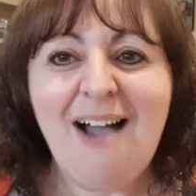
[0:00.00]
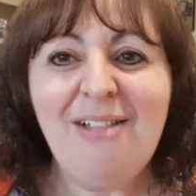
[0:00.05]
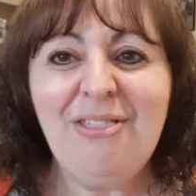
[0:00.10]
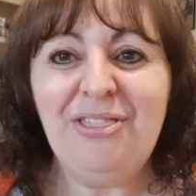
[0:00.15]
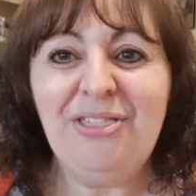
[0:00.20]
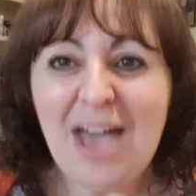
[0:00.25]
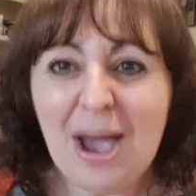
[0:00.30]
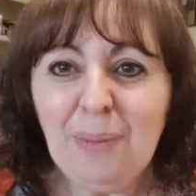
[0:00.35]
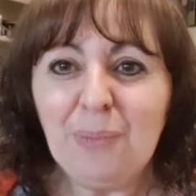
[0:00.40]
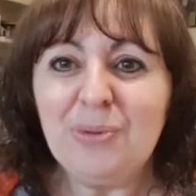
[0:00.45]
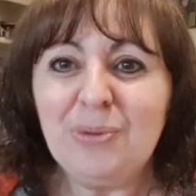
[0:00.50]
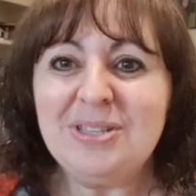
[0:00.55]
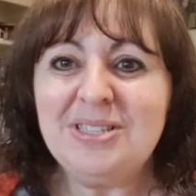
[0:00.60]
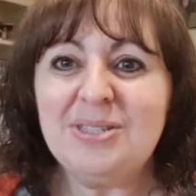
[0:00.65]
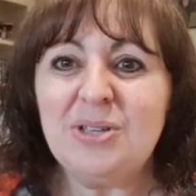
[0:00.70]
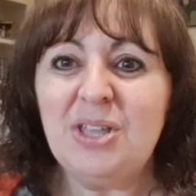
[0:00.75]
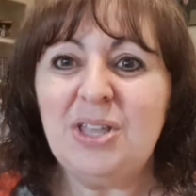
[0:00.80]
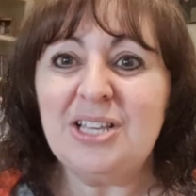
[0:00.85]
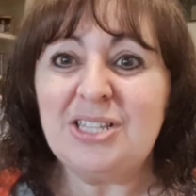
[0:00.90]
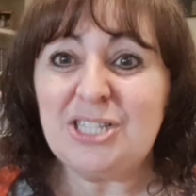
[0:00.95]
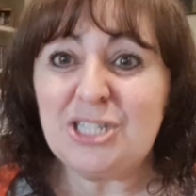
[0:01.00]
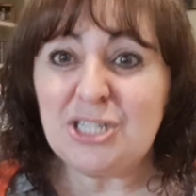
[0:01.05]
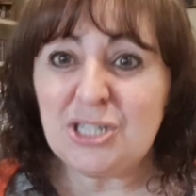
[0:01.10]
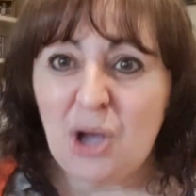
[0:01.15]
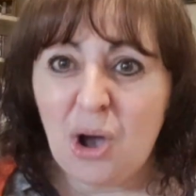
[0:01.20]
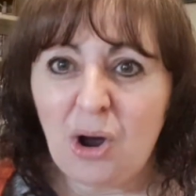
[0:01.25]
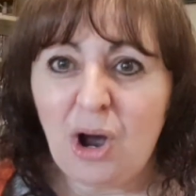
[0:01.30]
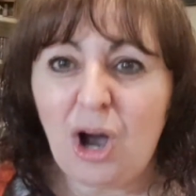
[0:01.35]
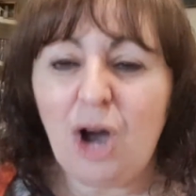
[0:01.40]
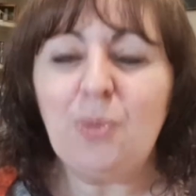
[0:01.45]
That was the
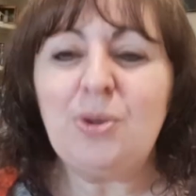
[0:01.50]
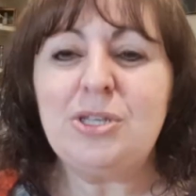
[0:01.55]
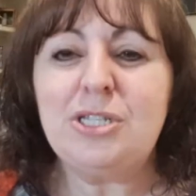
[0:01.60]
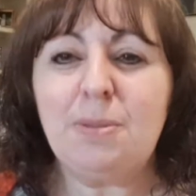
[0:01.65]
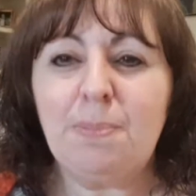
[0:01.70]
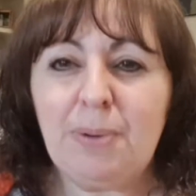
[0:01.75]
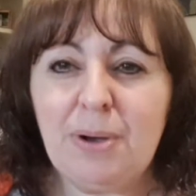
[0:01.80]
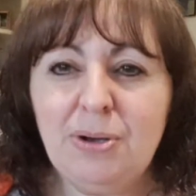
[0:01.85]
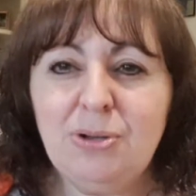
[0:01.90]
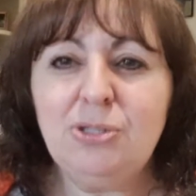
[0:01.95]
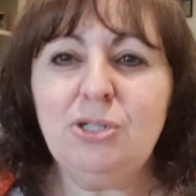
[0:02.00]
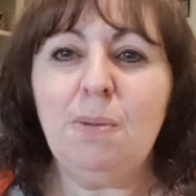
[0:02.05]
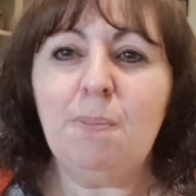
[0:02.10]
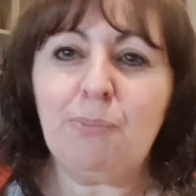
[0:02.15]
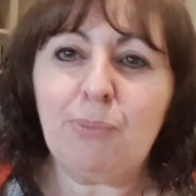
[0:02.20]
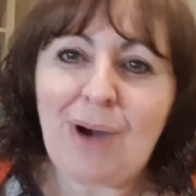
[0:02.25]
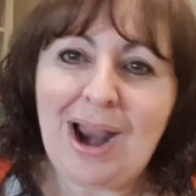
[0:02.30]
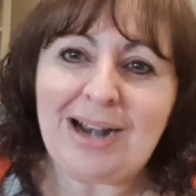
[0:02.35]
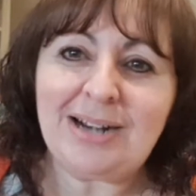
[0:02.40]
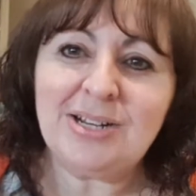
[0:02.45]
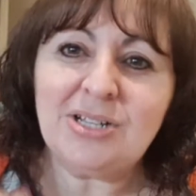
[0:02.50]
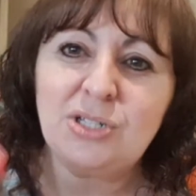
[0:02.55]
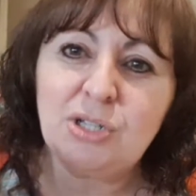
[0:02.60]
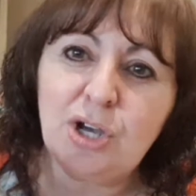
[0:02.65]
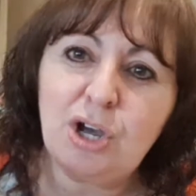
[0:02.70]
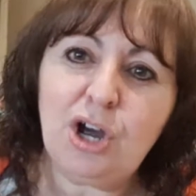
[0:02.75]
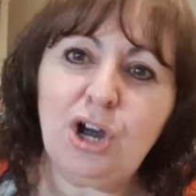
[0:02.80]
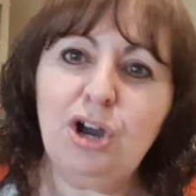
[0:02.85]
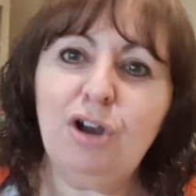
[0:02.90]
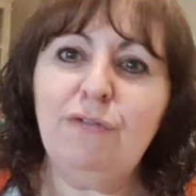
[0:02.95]
song I was supposed to practice
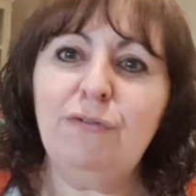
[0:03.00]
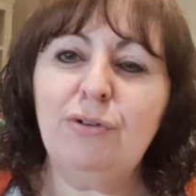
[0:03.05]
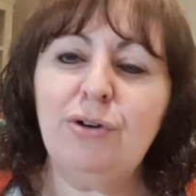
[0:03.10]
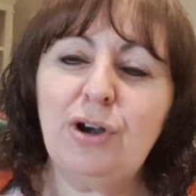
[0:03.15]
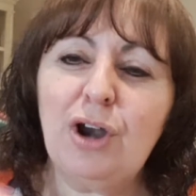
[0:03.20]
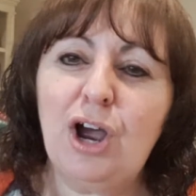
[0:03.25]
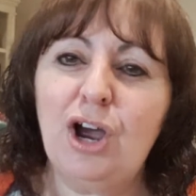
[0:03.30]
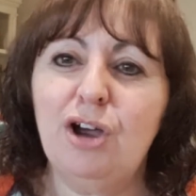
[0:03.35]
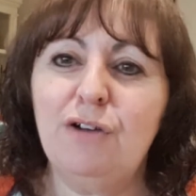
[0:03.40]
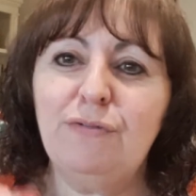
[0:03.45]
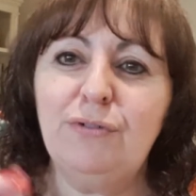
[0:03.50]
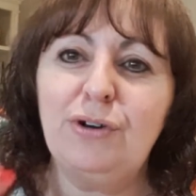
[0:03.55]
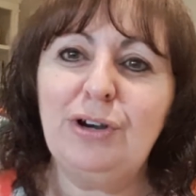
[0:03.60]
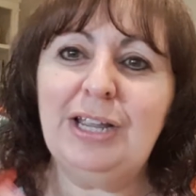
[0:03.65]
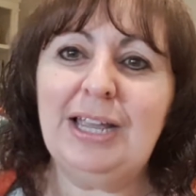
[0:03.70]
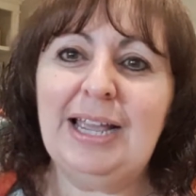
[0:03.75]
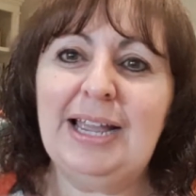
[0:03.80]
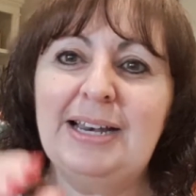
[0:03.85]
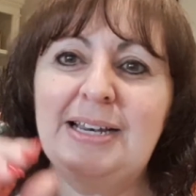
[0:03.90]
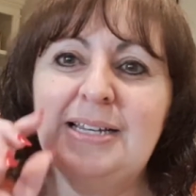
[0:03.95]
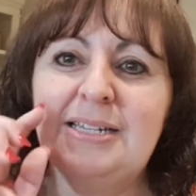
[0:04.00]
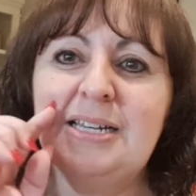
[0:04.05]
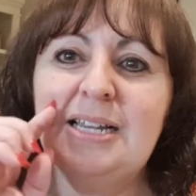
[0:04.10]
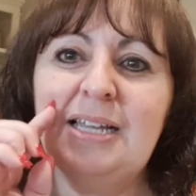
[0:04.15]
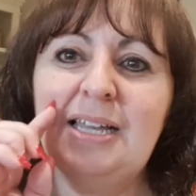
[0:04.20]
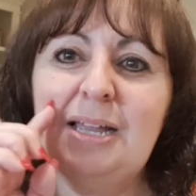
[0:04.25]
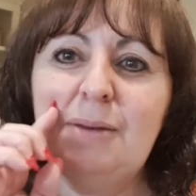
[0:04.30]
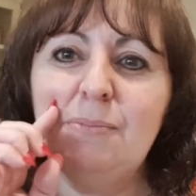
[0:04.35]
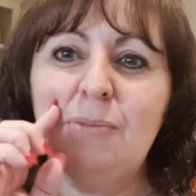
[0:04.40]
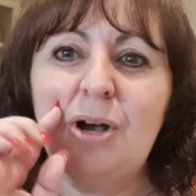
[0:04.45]
over and over again to
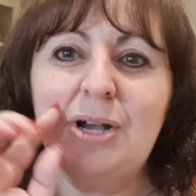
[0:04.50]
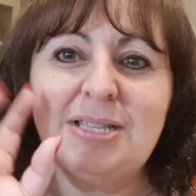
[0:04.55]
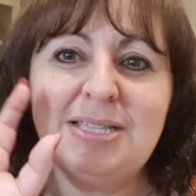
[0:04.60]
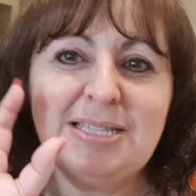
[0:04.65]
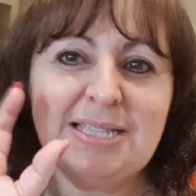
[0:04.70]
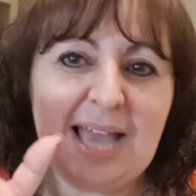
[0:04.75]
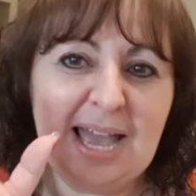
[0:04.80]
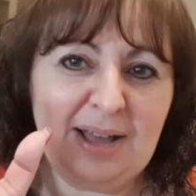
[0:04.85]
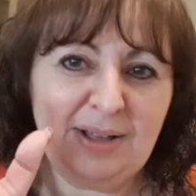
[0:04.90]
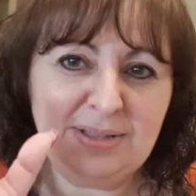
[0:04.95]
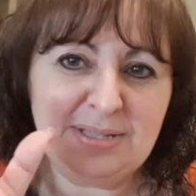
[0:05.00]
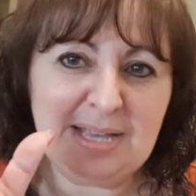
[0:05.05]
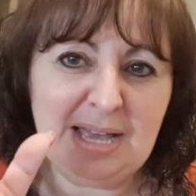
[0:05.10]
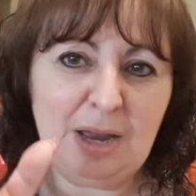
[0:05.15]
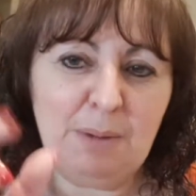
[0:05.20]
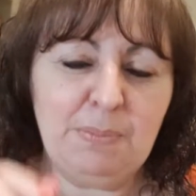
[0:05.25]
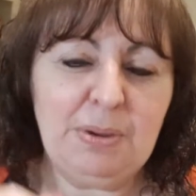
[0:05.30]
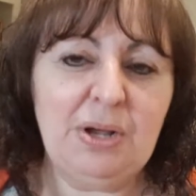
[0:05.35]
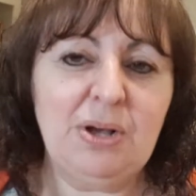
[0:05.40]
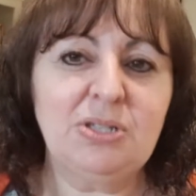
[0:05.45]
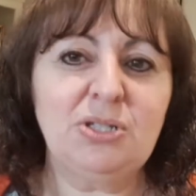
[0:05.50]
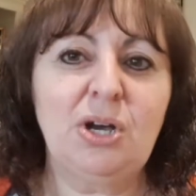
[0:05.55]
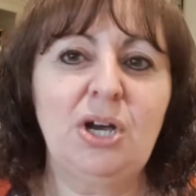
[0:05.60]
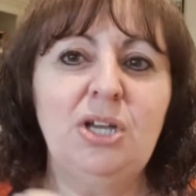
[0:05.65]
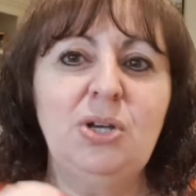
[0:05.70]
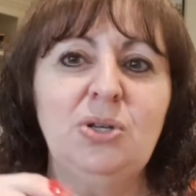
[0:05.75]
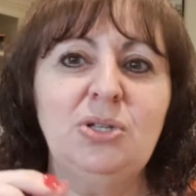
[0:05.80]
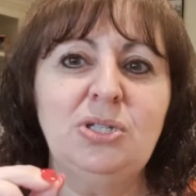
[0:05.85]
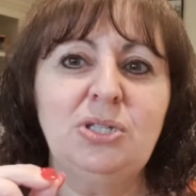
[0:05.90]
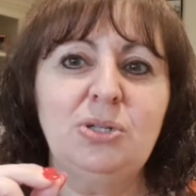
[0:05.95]
get my sounds out, because I
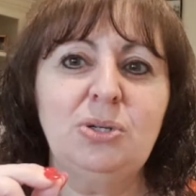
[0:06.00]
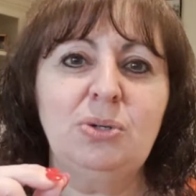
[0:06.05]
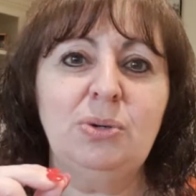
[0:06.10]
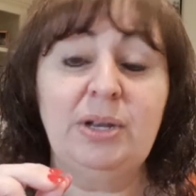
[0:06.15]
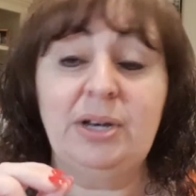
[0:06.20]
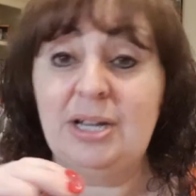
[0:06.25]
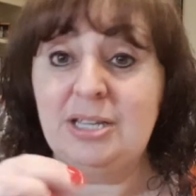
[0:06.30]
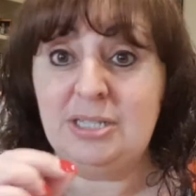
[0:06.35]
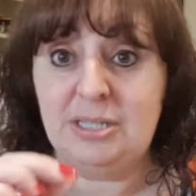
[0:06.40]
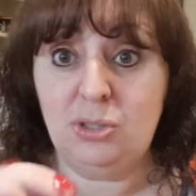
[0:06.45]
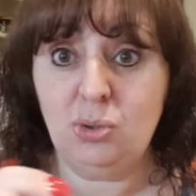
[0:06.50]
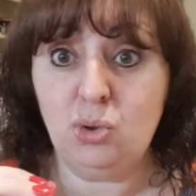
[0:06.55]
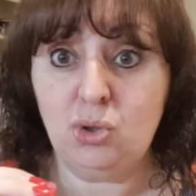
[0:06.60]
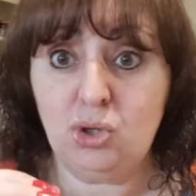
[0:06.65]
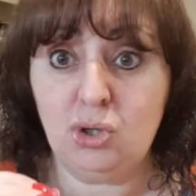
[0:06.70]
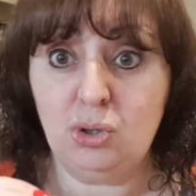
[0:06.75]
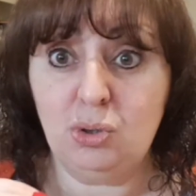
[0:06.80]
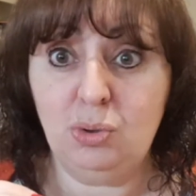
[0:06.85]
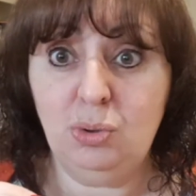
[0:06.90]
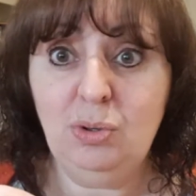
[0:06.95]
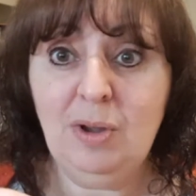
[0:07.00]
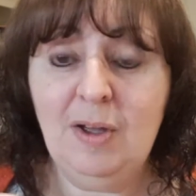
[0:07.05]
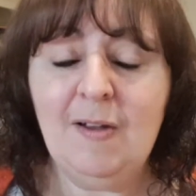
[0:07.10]
used to, and I still do,